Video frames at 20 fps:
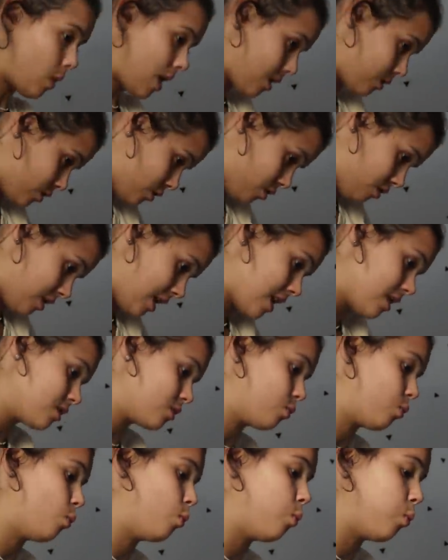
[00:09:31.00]
wowzer, that
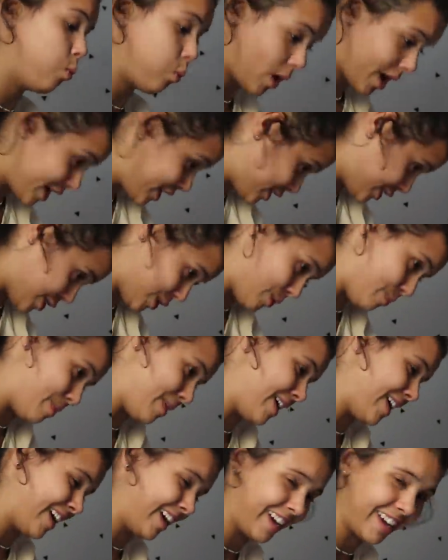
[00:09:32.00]
is way too
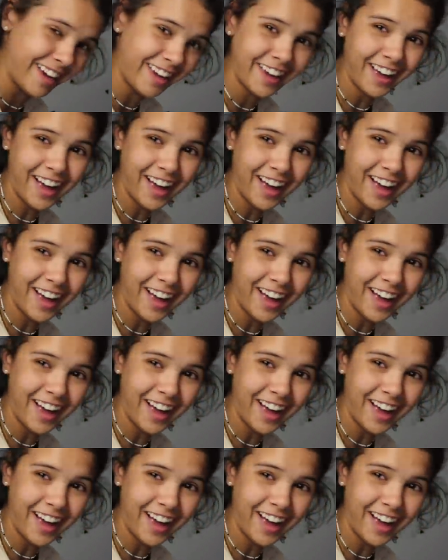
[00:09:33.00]
big.